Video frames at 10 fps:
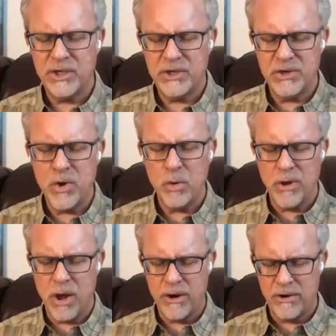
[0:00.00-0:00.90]
It's
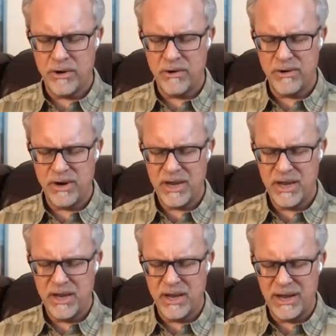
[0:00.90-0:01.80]
no longer
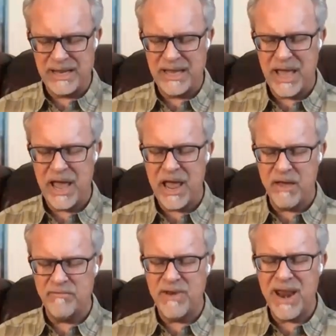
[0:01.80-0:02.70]
a
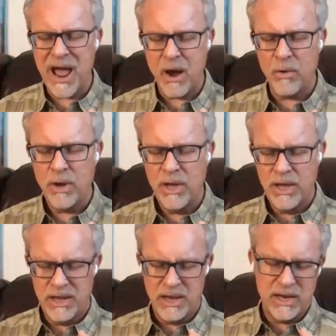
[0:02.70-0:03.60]
cave. Now
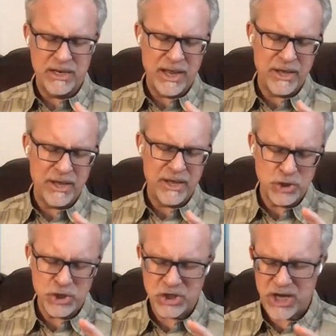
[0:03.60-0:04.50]
it like
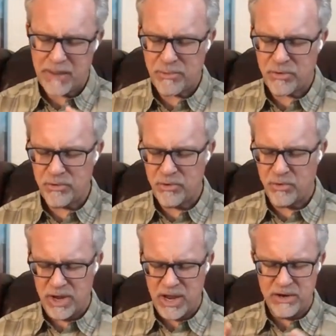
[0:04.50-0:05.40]
you step
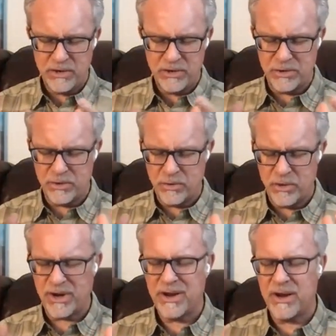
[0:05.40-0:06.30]
through
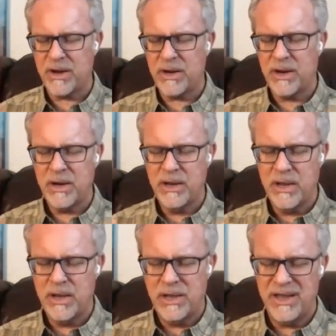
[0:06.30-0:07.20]
into the
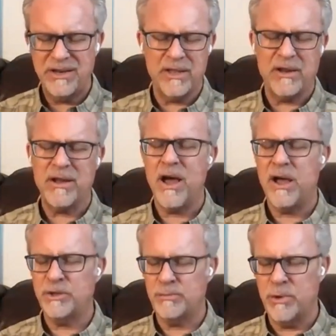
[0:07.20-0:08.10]

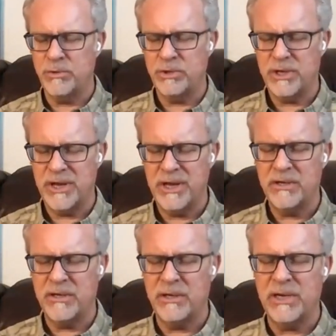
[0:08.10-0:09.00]
cosmos,
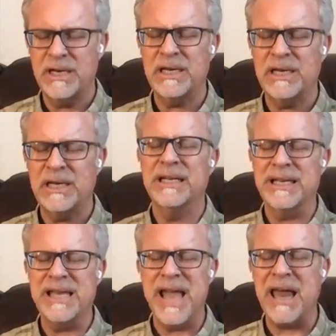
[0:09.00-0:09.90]
into
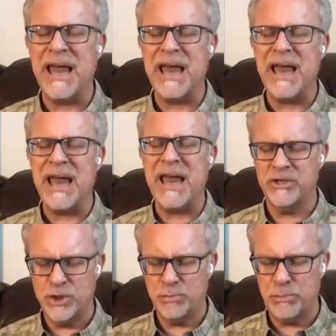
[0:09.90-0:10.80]

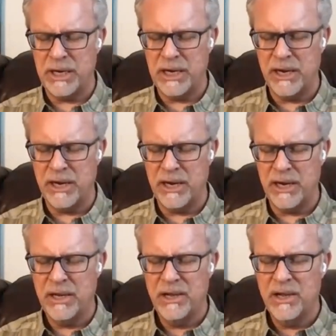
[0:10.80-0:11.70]
galaxies spinning
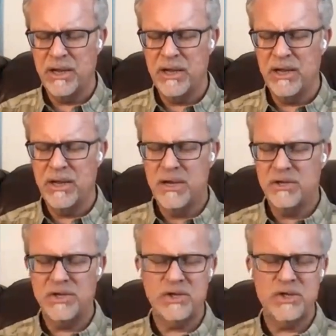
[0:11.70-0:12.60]
and
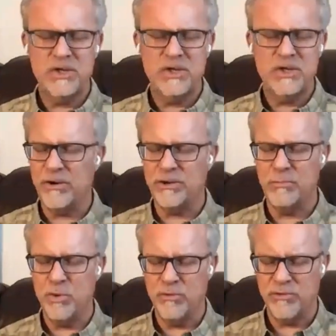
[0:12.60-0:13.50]

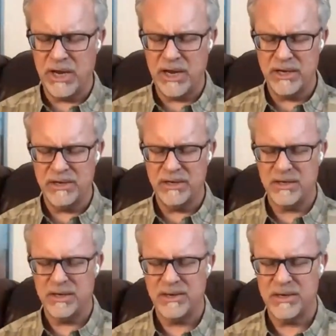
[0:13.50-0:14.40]
stars moving
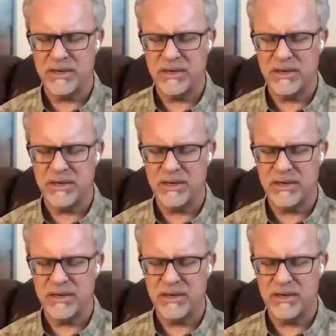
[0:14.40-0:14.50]
and